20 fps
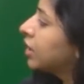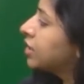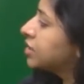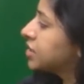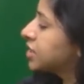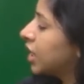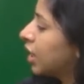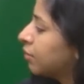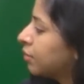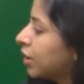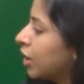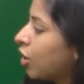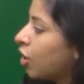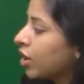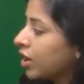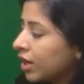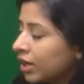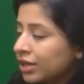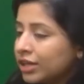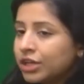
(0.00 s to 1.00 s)
Islamia
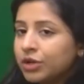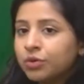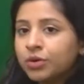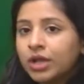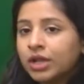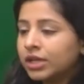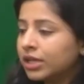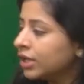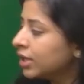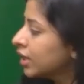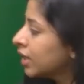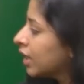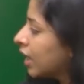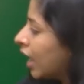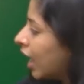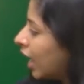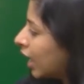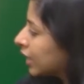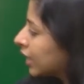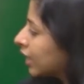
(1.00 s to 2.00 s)
in New Delhi.
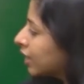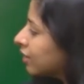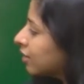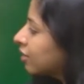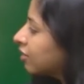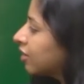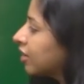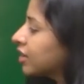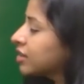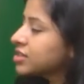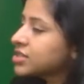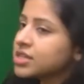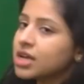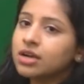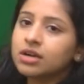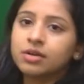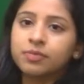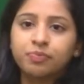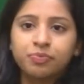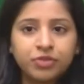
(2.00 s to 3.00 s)
Again, the thing is
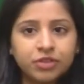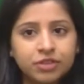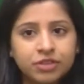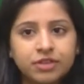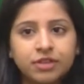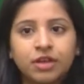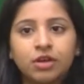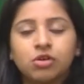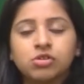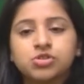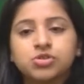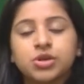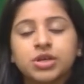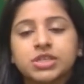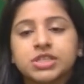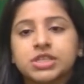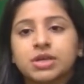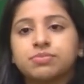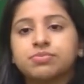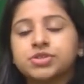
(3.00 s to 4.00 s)
that they also
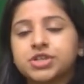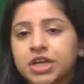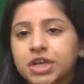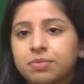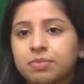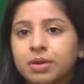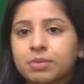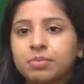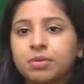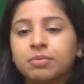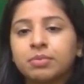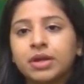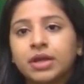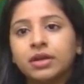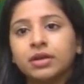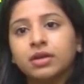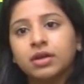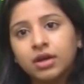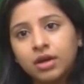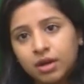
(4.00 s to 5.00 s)
accept JEE paper
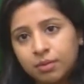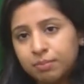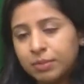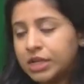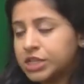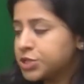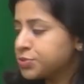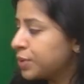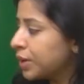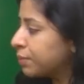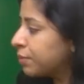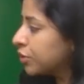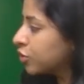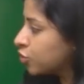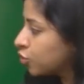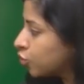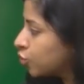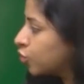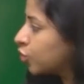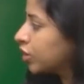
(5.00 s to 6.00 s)
mains paper
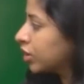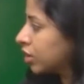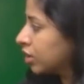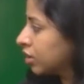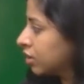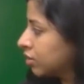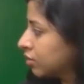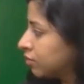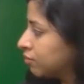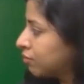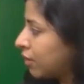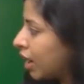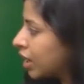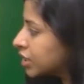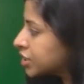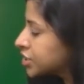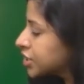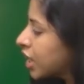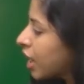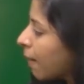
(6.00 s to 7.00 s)
2
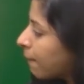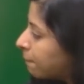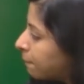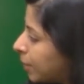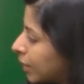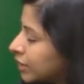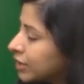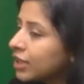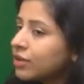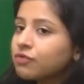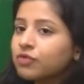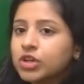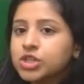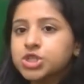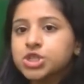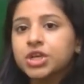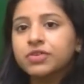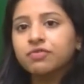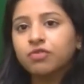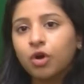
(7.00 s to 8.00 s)
marks, but then once
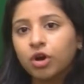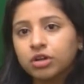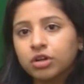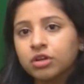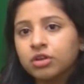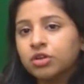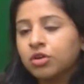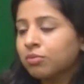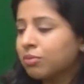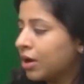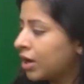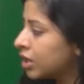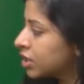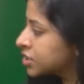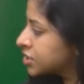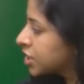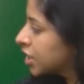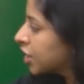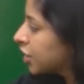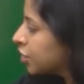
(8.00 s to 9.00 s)
you have gotten your
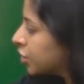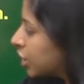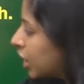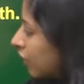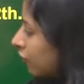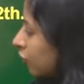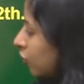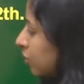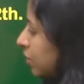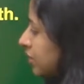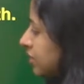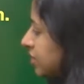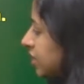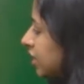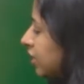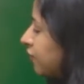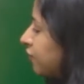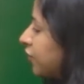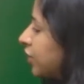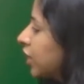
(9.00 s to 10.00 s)
marks, you have to
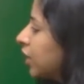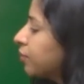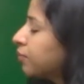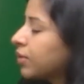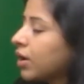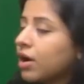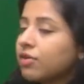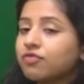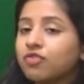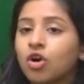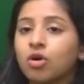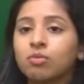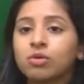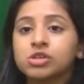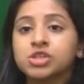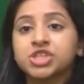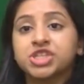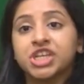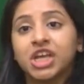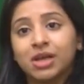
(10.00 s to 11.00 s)
basically fill up a form
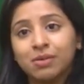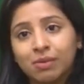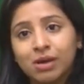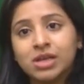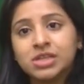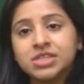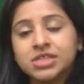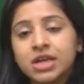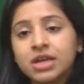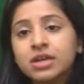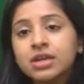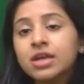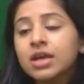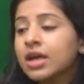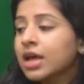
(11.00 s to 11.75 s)
on JMI site,